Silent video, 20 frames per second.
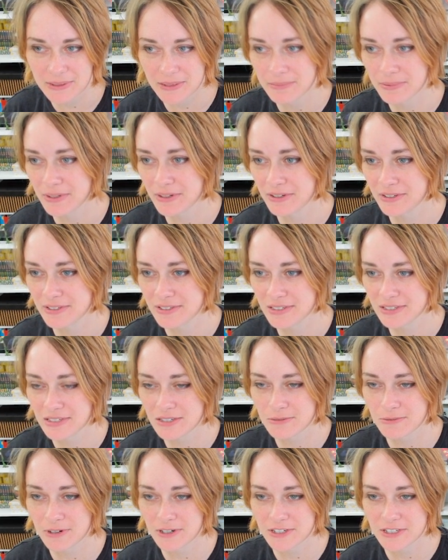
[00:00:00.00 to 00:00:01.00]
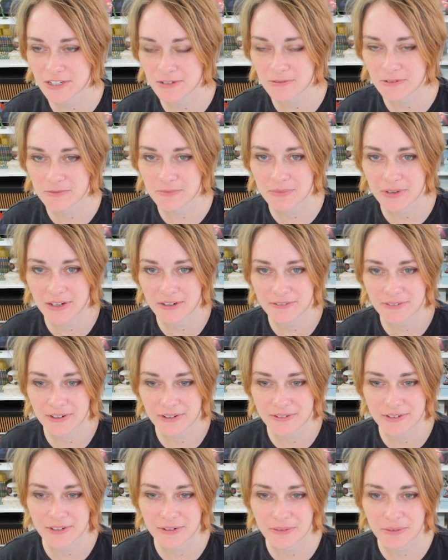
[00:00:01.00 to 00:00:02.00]
because this is where some of my
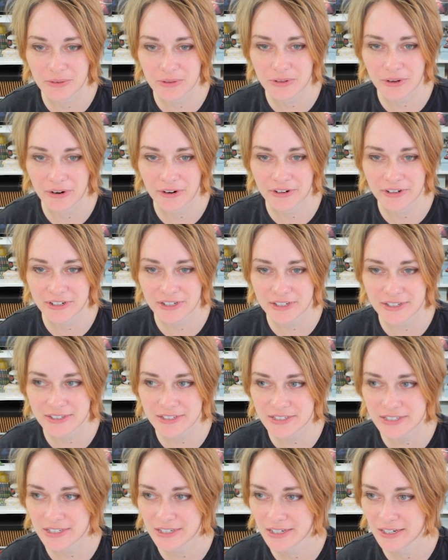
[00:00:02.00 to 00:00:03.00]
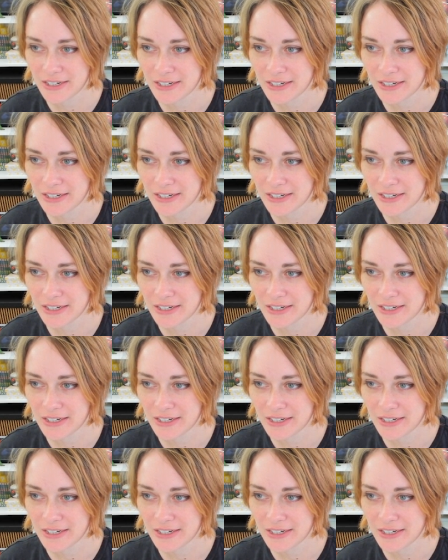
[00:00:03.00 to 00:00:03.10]
very old art is.